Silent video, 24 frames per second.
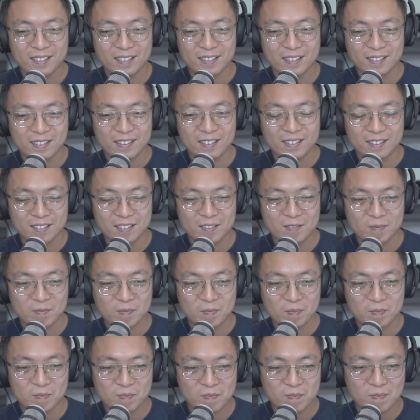
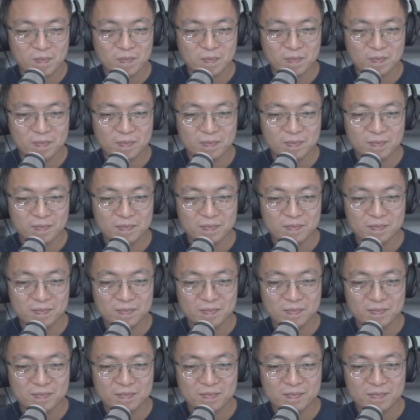
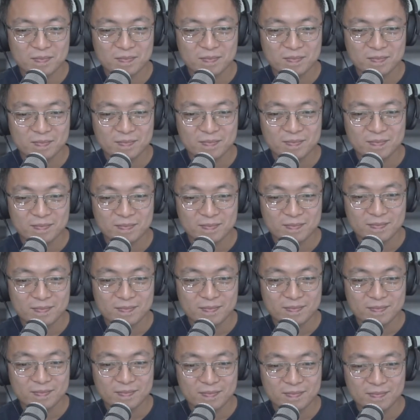The person shown says nothing.